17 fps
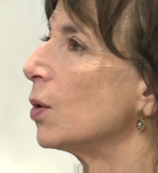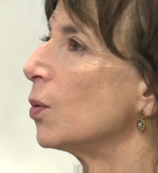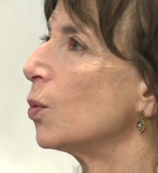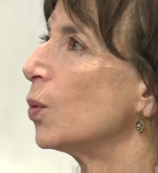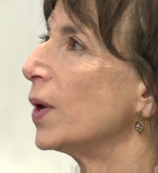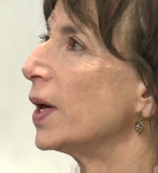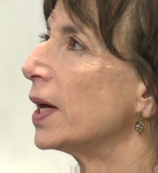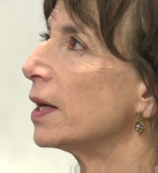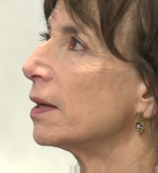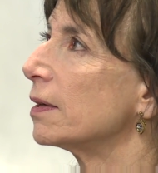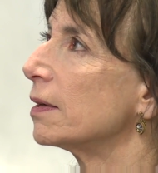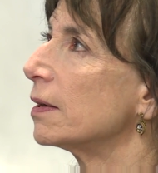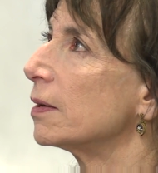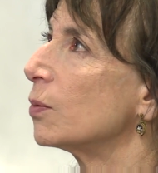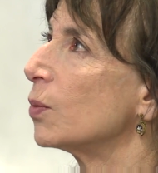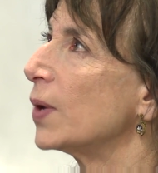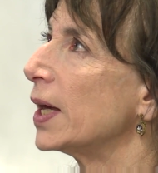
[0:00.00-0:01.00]
We
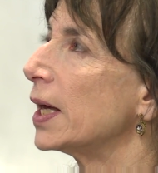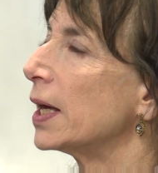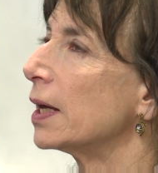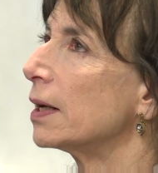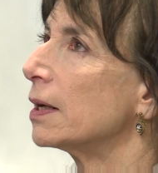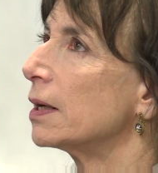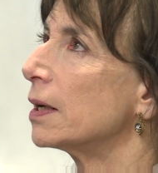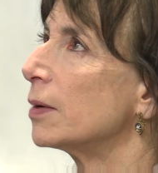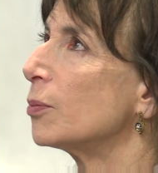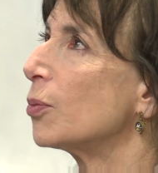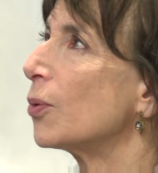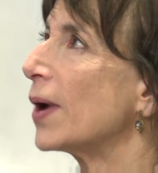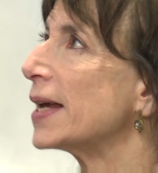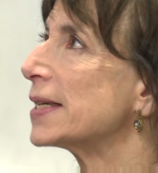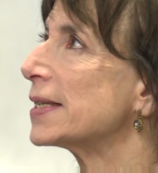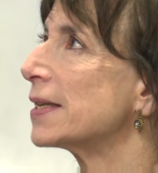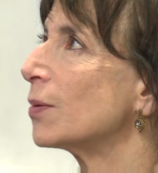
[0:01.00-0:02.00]
can
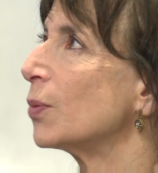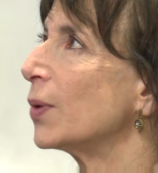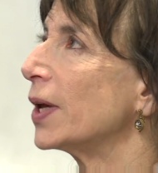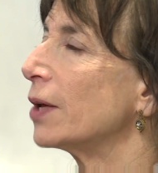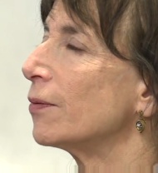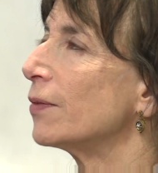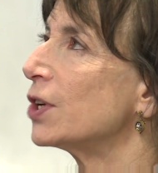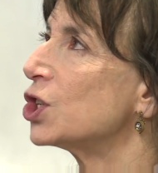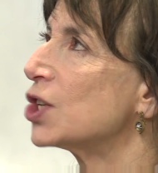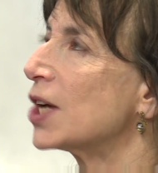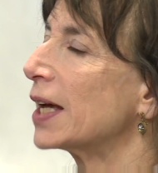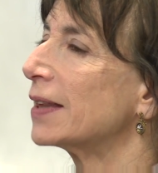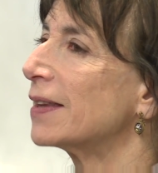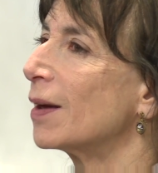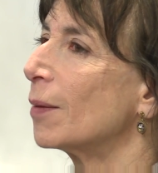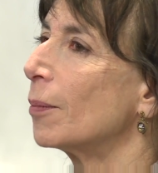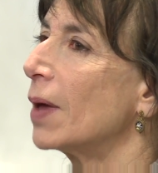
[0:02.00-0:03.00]
embrace them. We can
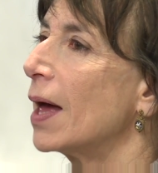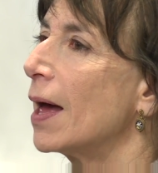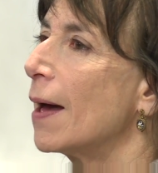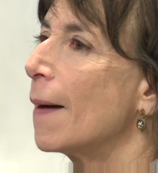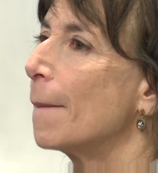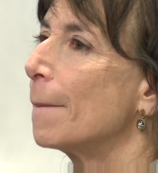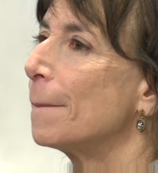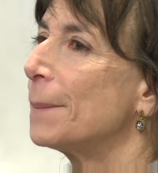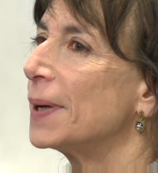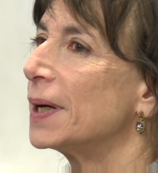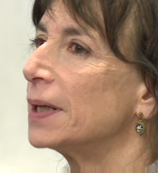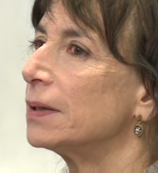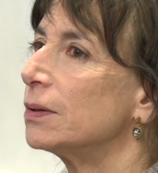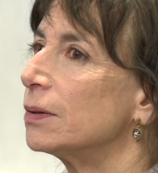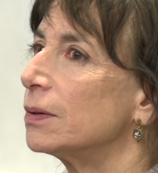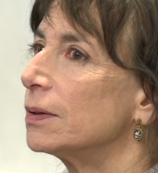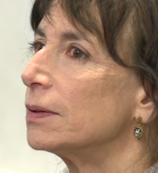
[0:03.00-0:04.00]
reject them.
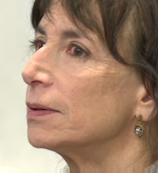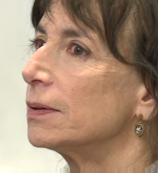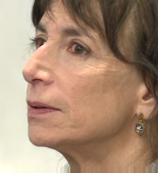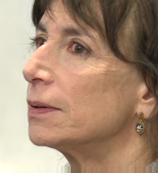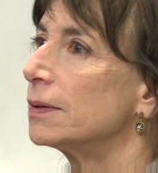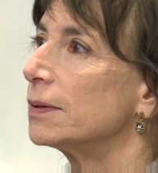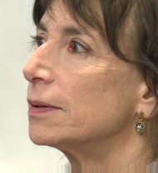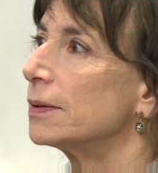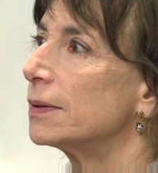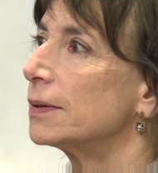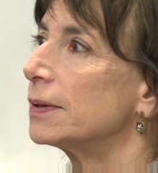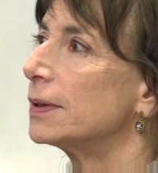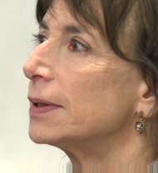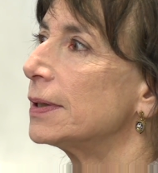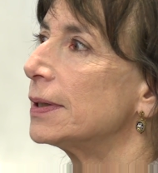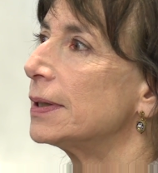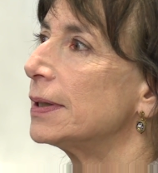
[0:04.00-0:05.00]
But
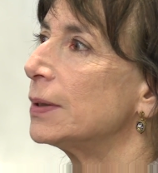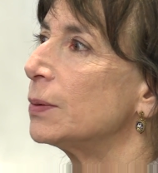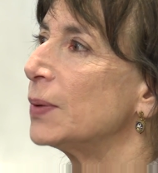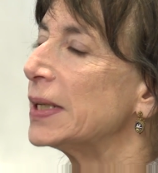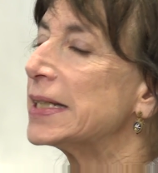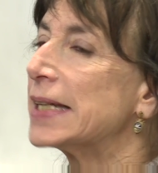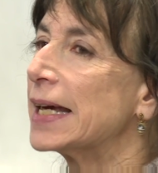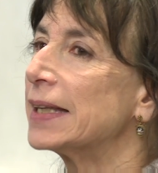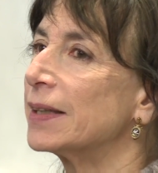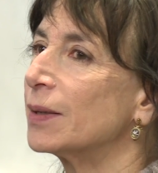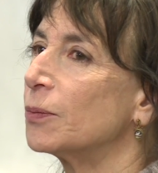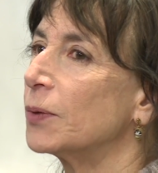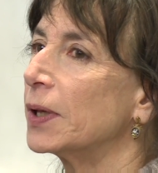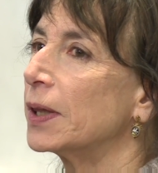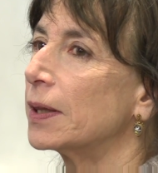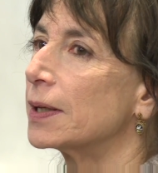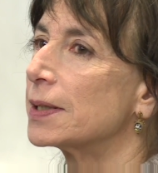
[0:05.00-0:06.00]
we take them
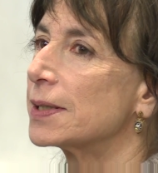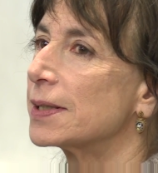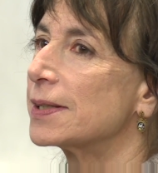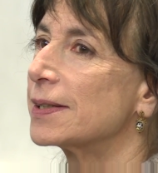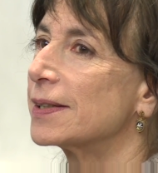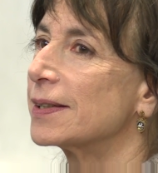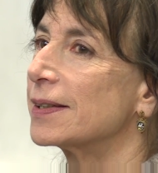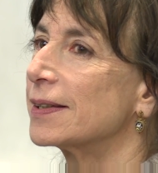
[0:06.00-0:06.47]
with us